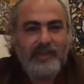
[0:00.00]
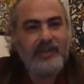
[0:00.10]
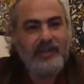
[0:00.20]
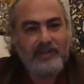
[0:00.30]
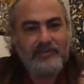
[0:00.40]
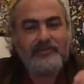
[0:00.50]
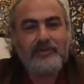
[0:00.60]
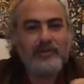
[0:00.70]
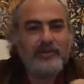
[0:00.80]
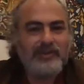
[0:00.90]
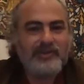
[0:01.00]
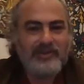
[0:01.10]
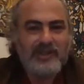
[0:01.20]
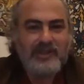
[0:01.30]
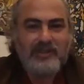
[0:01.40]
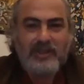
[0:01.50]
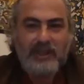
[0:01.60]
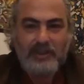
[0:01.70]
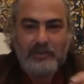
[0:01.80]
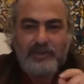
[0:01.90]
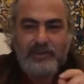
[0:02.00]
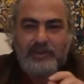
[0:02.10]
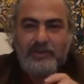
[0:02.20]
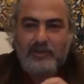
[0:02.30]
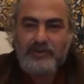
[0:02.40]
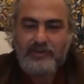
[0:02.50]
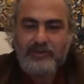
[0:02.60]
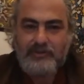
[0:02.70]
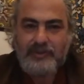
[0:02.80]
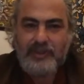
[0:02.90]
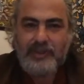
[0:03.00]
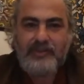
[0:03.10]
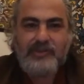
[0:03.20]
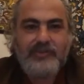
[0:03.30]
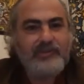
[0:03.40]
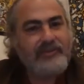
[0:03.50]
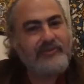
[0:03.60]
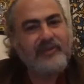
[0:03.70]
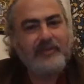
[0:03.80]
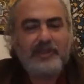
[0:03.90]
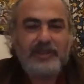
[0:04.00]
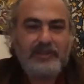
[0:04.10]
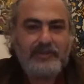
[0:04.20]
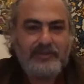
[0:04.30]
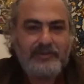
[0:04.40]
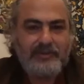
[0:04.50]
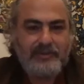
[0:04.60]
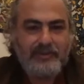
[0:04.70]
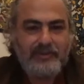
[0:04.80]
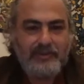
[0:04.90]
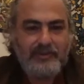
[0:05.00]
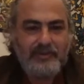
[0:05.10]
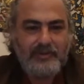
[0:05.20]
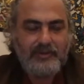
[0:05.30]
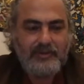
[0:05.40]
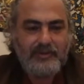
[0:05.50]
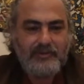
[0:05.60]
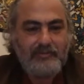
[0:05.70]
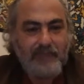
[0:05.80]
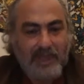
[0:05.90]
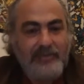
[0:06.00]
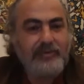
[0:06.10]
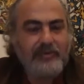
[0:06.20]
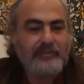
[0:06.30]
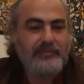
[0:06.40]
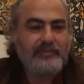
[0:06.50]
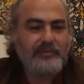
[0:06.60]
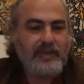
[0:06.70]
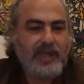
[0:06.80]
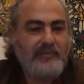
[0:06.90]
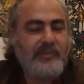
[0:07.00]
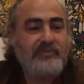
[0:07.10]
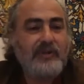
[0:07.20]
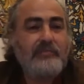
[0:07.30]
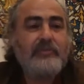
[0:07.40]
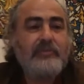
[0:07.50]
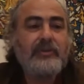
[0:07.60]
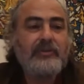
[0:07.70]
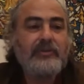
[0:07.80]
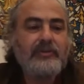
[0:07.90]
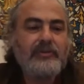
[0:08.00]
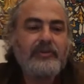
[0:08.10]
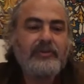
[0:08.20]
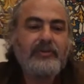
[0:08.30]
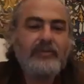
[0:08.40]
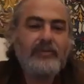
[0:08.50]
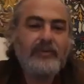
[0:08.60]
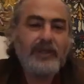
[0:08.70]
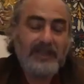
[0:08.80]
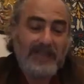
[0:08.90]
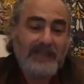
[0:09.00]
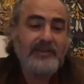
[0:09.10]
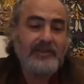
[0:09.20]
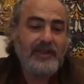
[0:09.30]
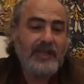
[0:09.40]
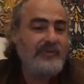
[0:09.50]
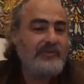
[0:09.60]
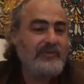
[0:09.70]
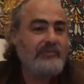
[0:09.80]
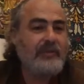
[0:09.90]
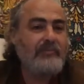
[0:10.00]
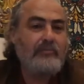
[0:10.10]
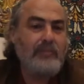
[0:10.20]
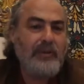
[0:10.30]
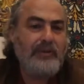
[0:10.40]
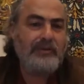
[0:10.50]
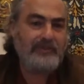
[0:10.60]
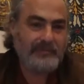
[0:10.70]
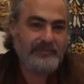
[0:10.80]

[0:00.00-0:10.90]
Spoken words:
And of course, in the language, it also relates to the feminine. Matter comes from, in Latin, comes from mother.